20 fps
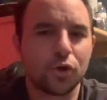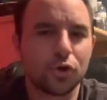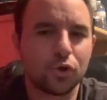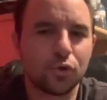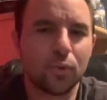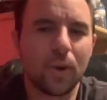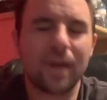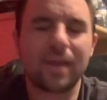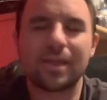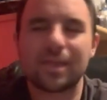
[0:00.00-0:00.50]

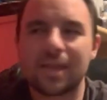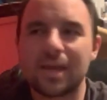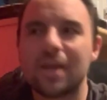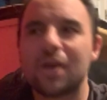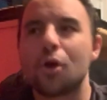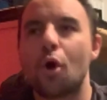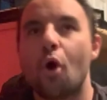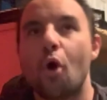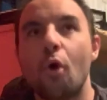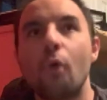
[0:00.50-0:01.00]
Do I
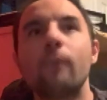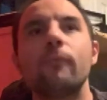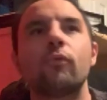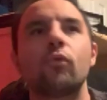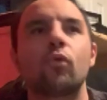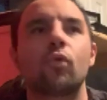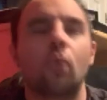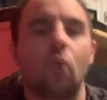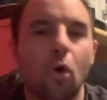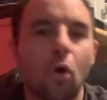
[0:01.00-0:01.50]
think
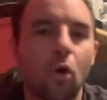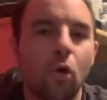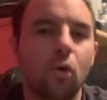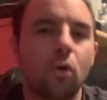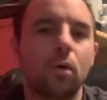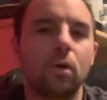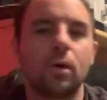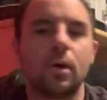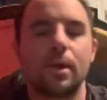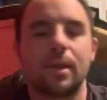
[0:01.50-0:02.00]

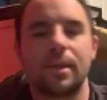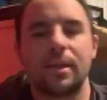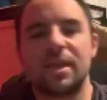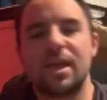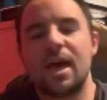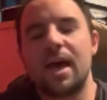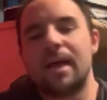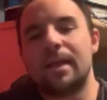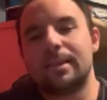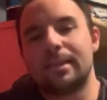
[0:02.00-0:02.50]
overall
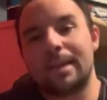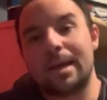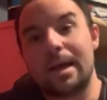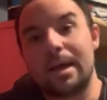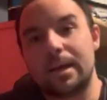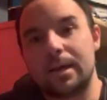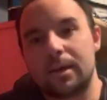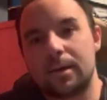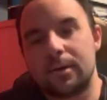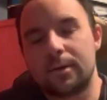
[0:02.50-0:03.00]
that
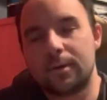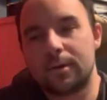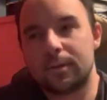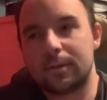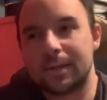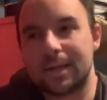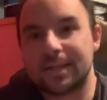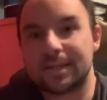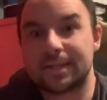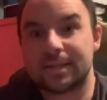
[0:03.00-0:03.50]
like,
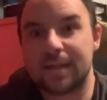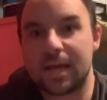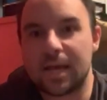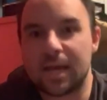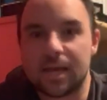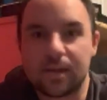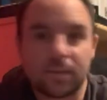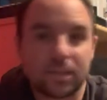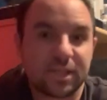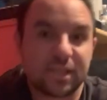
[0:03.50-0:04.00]
let's
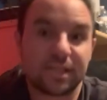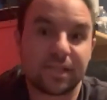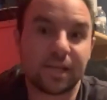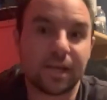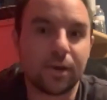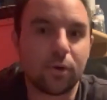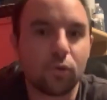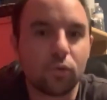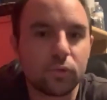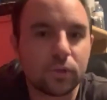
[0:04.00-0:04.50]
say
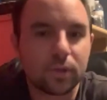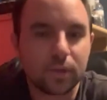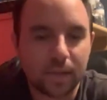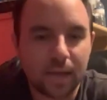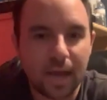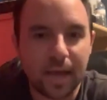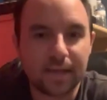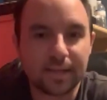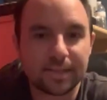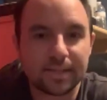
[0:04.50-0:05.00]
sealed
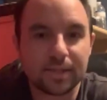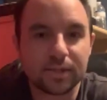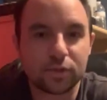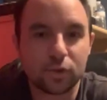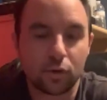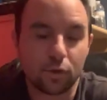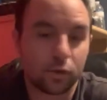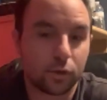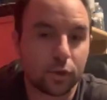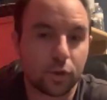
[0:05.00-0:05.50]
cases
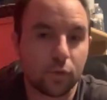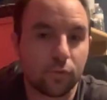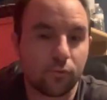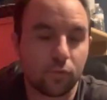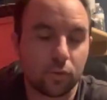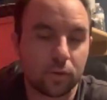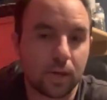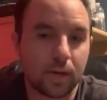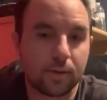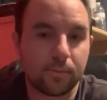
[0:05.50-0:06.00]
are going to go
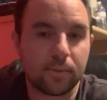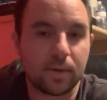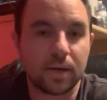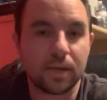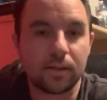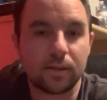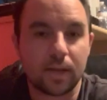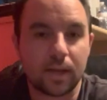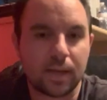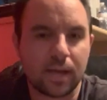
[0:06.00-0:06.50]
for a lot of
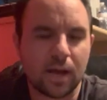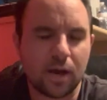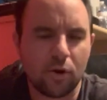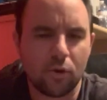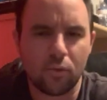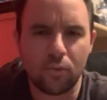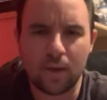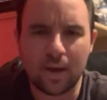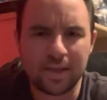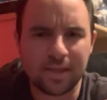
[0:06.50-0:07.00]
money, like
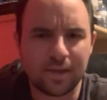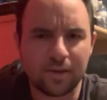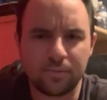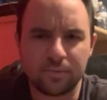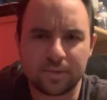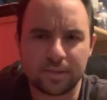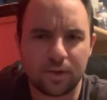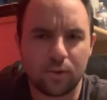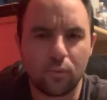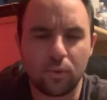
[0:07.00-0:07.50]
how I think it
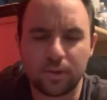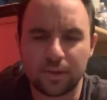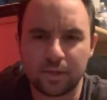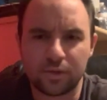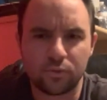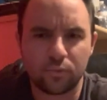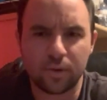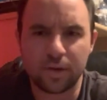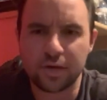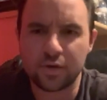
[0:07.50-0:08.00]
was like what the
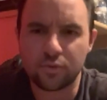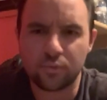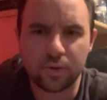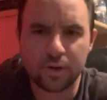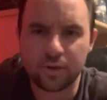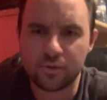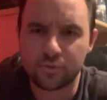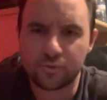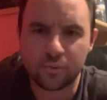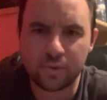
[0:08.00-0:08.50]

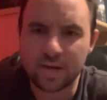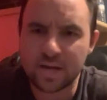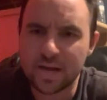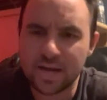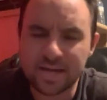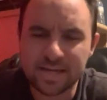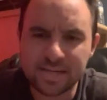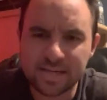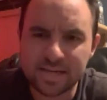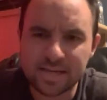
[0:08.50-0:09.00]
2020 or
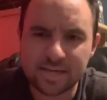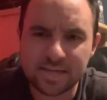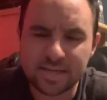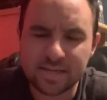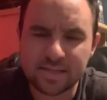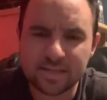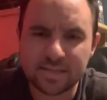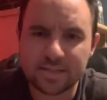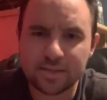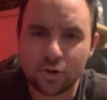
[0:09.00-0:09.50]
2019
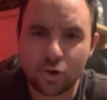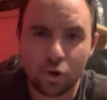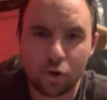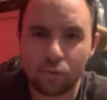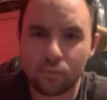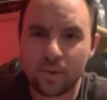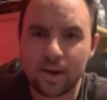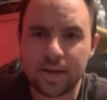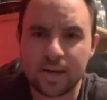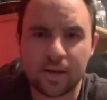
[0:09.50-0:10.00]
tins
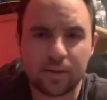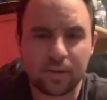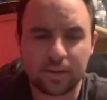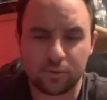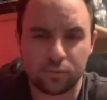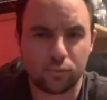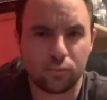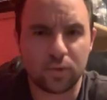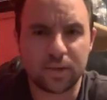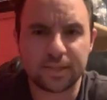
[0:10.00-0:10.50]
are right now, like
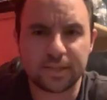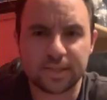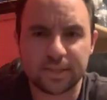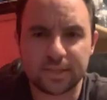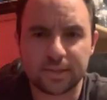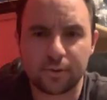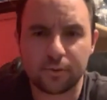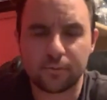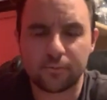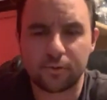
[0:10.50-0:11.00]
they're what,
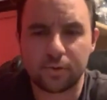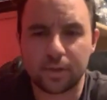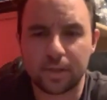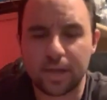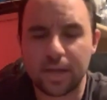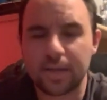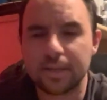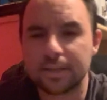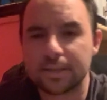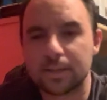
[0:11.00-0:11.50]
600 for a
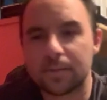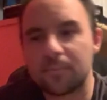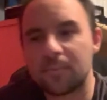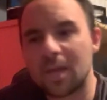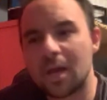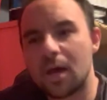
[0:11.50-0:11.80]
case?